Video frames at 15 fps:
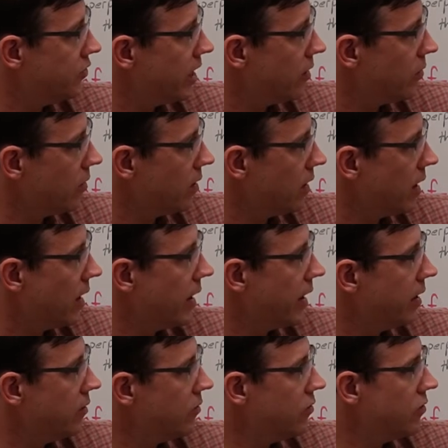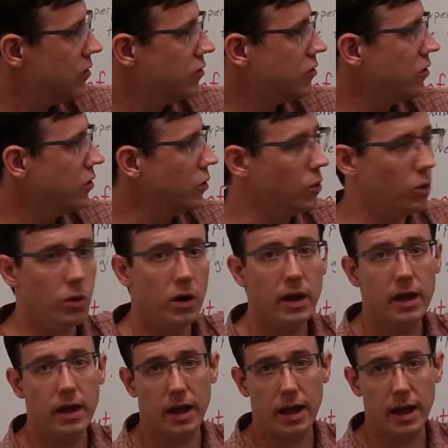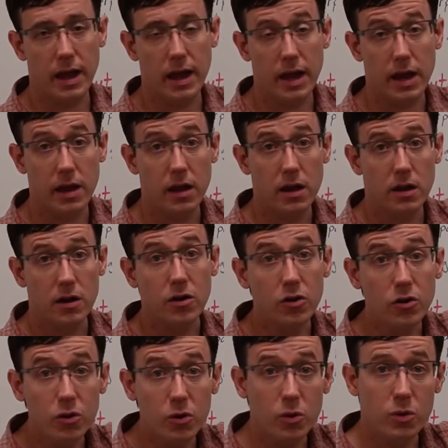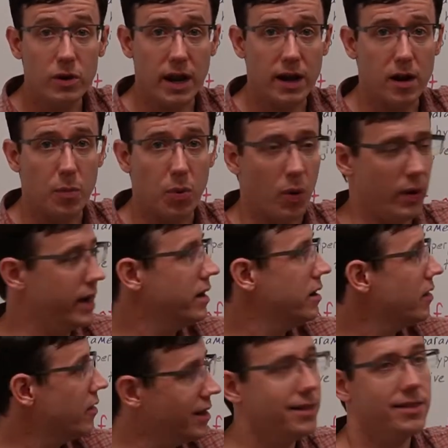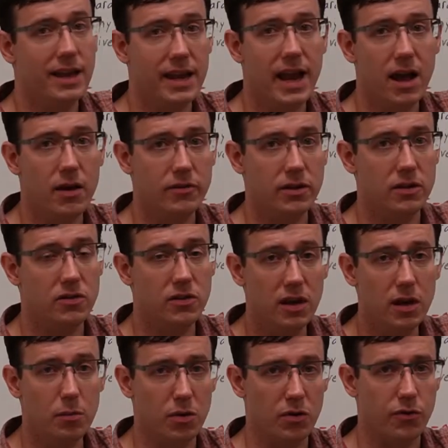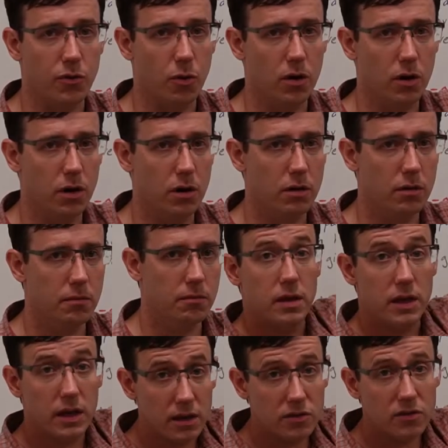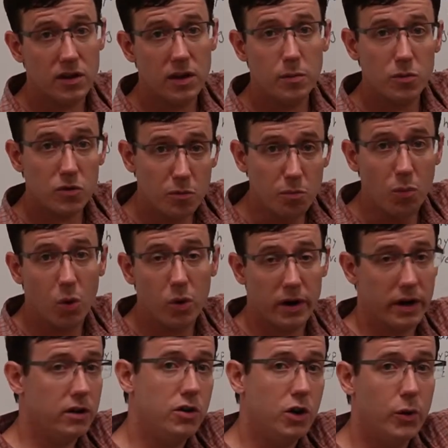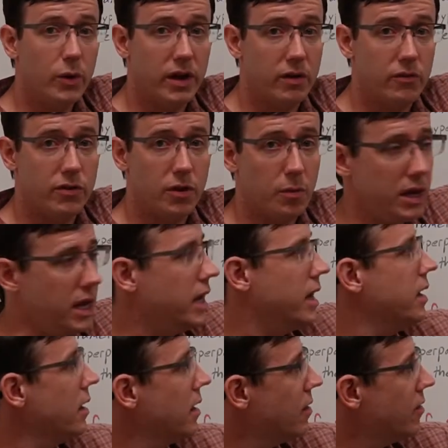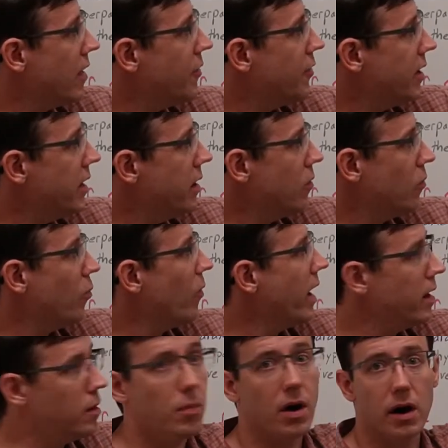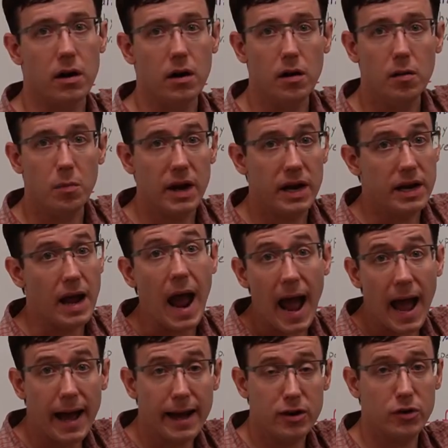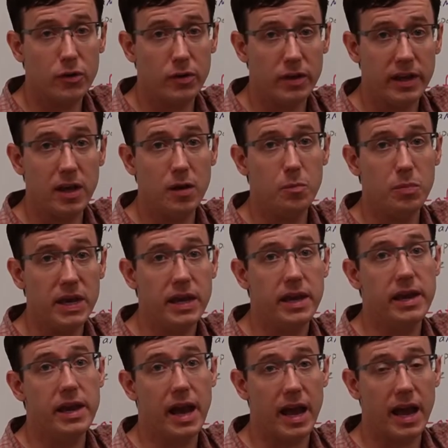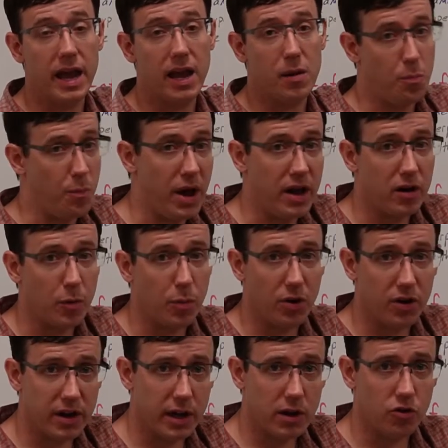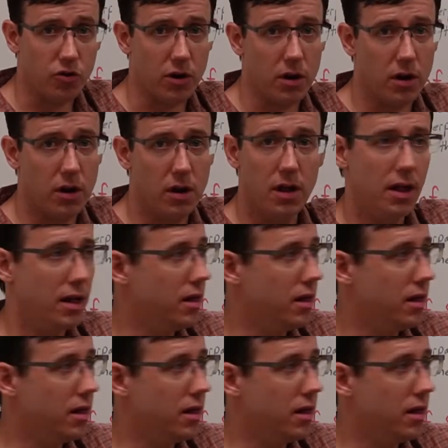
generalize to a new data point that they haven't seen before, it seems more intuitive to me that the red model might actually be a better prediction